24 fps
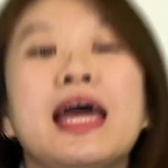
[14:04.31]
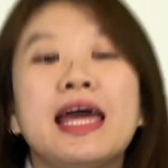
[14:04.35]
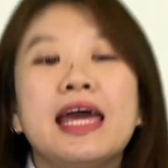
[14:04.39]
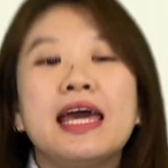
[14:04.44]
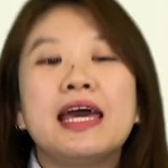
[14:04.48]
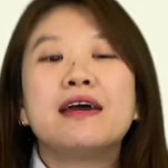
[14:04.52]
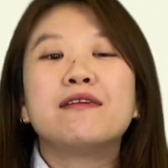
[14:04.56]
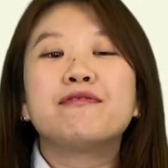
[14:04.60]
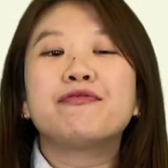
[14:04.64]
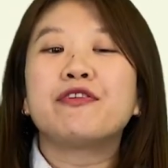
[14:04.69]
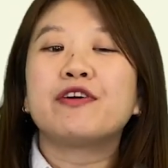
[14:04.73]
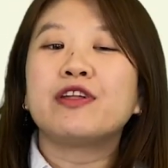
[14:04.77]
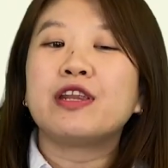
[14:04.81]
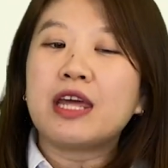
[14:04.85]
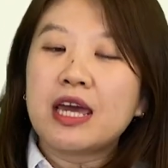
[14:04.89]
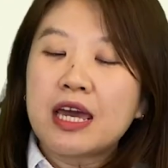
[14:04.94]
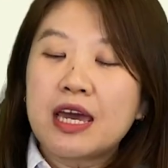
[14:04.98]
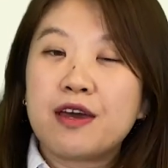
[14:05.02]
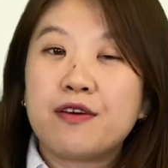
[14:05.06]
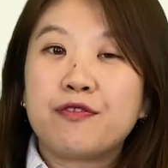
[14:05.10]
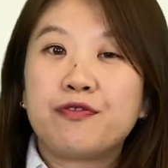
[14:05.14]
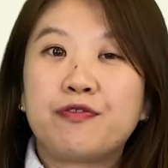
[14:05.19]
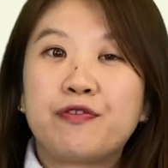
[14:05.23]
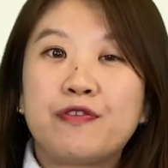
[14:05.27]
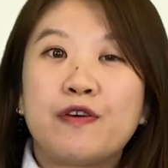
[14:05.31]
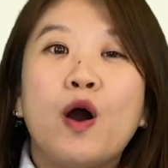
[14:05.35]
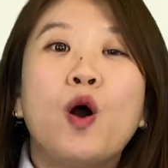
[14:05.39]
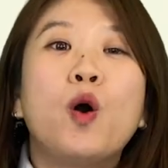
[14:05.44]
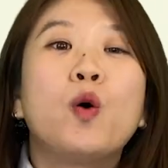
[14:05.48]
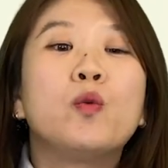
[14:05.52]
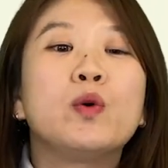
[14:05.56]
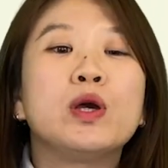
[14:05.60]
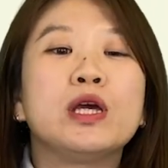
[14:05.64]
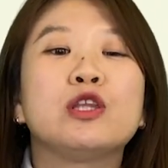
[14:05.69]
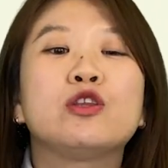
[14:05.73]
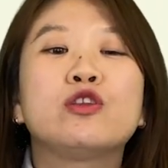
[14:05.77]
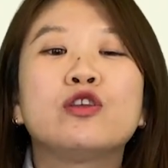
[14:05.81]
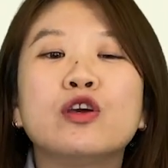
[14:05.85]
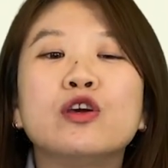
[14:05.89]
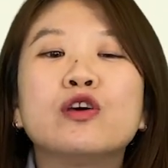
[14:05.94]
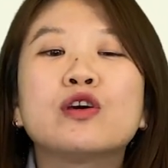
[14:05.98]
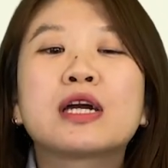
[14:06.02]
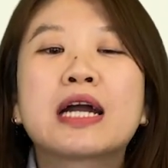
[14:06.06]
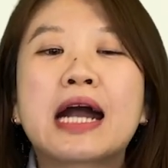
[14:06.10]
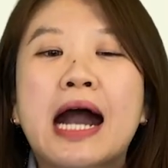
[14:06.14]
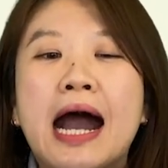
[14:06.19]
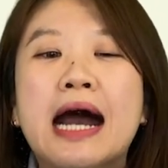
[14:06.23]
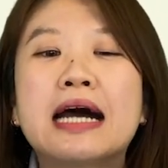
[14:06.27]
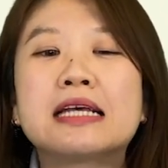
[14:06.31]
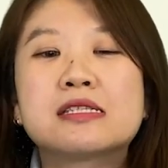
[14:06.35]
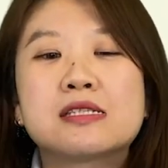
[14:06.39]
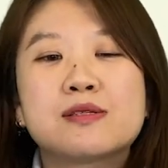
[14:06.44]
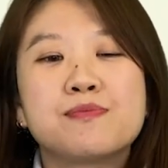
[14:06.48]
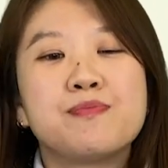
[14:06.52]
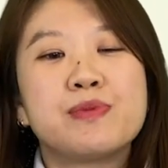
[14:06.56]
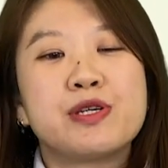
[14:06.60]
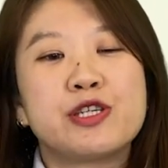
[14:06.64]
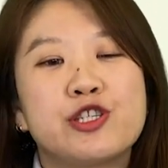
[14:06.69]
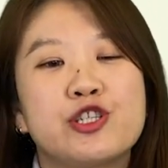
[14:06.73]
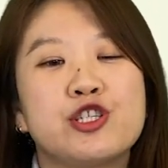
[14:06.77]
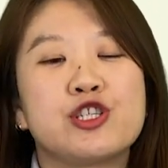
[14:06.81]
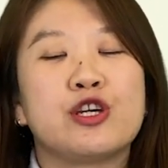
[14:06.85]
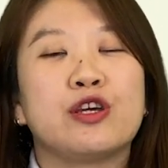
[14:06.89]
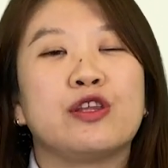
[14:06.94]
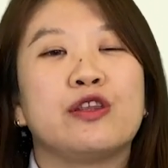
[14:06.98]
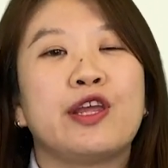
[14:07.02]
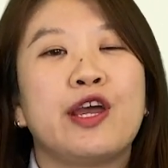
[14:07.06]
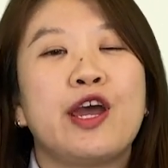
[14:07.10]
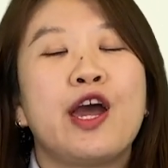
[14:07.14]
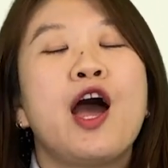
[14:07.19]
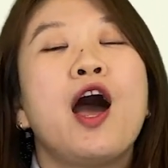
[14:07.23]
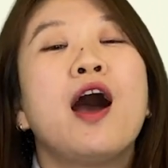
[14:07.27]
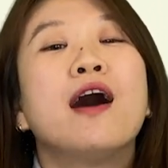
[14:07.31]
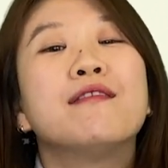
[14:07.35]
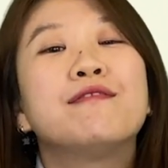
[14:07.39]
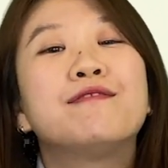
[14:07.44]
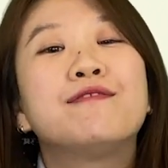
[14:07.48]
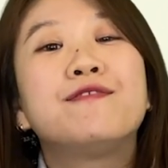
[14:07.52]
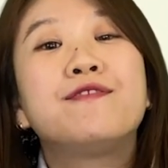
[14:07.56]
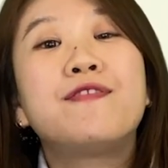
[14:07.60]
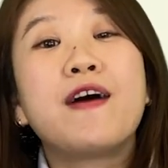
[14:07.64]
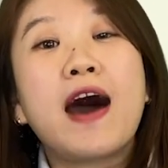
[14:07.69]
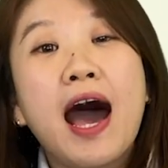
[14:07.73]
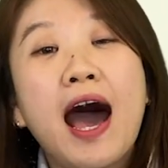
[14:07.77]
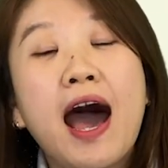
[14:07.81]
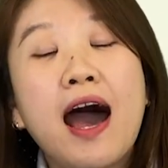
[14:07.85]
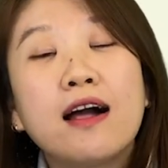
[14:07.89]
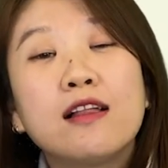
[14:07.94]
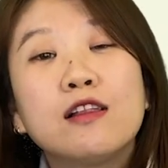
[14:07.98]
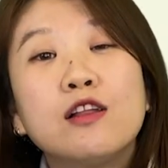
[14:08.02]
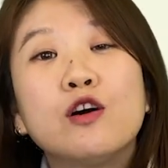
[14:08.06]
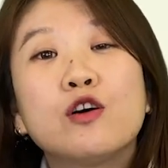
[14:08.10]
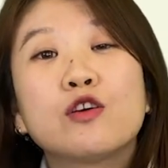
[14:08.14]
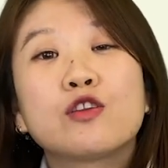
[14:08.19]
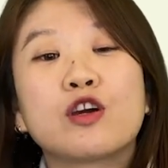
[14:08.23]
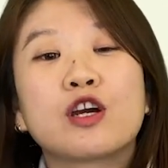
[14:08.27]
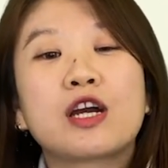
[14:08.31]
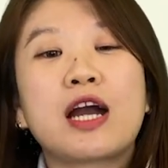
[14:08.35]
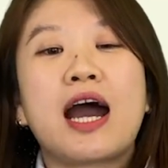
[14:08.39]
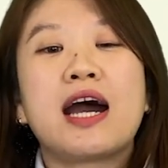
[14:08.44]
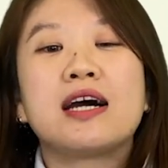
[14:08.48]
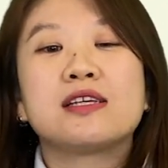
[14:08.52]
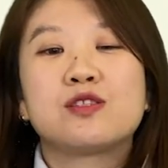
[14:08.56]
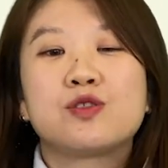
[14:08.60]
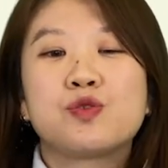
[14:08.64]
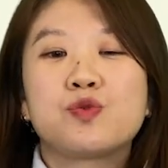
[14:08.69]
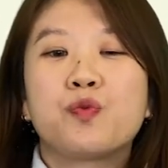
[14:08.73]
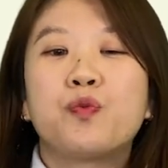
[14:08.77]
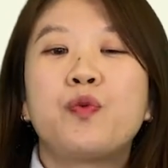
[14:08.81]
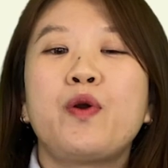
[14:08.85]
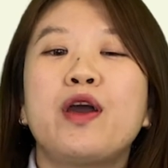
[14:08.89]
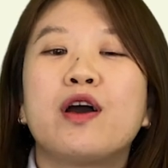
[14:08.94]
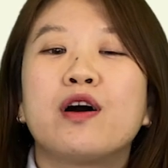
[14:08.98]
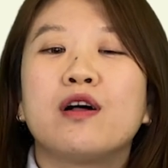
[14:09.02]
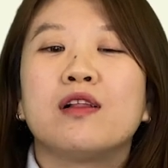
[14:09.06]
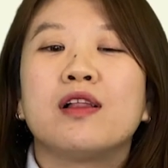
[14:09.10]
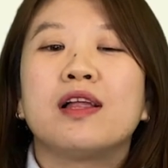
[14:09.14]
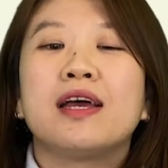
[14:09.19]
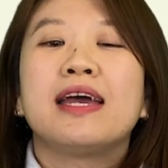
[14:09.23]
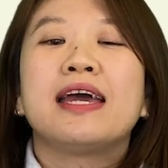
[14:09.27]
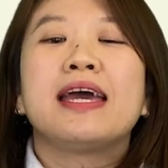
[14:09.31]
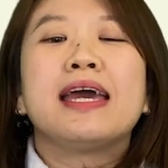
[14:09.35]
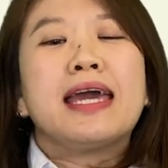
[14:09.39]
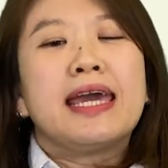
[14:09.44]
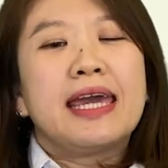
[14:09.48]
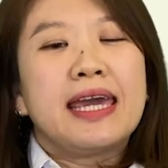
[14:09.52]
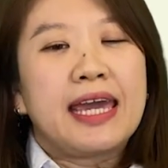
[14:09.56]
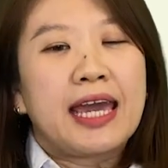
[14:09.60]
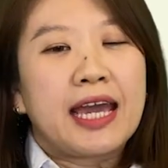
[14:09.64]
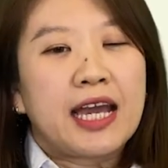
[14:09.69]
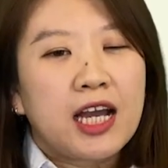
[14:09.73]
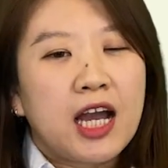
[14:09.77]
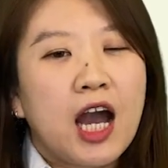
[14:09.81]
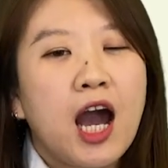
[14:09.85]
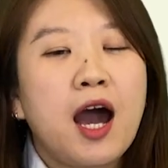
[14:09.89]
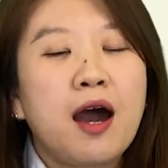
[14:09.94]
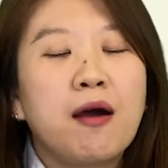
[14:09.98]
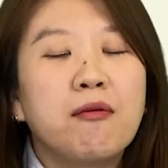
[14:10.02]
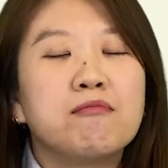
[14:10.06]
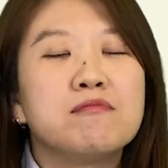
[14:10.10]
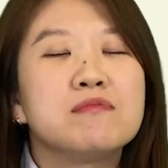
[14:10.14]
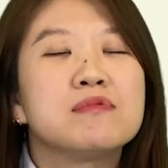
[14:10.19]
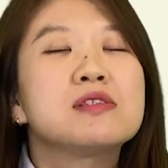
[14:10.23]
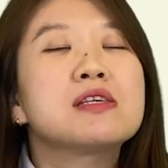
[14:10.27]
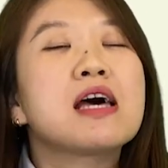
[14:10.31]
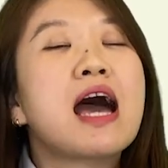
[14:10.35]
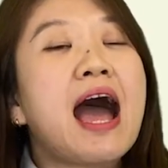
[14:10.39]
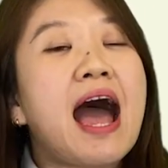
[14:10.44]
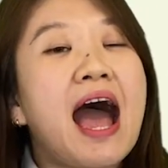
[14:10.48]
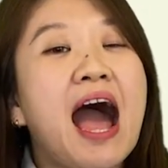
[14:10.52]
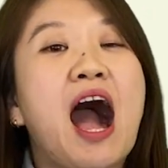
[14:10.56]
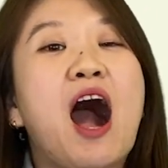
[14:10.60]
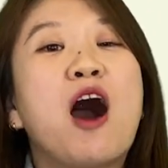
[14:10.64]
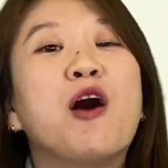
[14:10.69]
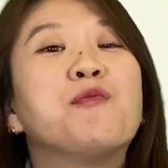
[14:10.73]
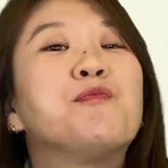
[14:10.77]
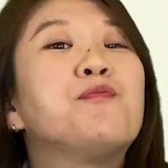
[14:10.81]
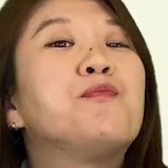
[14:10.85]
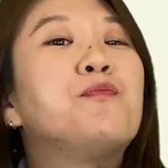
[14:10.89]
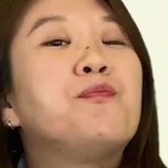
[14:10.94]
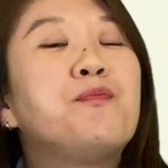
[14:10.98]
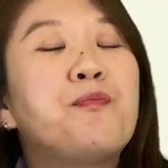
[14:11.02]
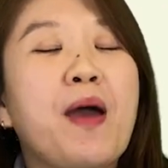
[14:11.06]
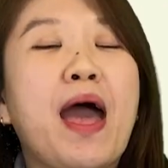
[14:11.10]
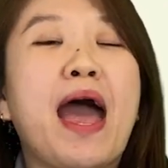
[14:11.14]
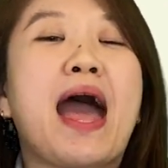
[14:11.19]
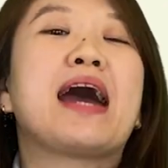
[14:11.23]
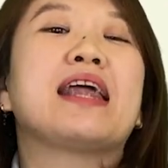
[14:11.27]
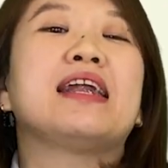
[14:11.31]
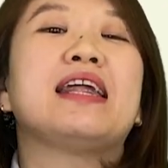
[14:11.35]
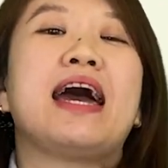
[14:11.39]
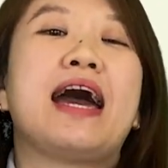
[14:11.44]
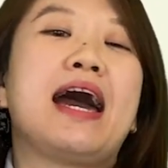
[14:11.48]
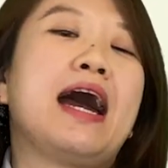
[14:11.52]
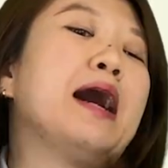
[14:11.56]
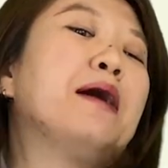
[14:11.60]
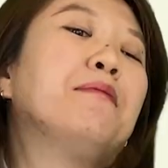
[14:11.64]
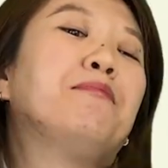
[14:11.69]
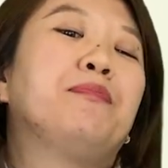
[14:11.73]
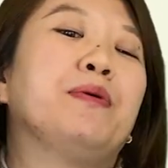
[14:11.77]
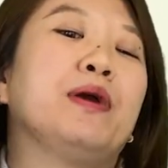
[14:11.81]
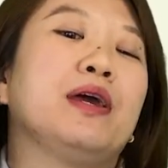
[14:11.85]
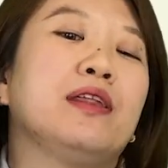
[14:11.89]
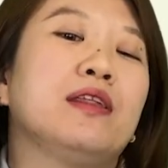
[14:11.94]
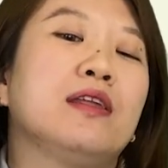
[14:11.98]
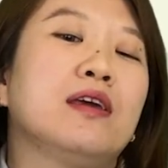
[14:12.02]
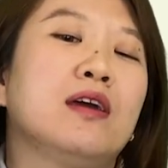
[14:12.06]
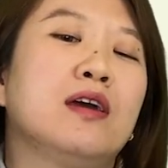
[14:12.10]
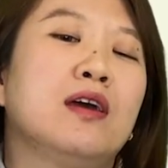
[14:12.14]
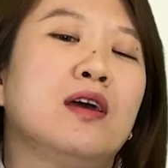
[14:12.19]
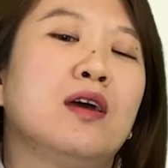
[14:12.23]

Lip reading: Even if we do God's mission, follow the God's will, it comes out bad happen.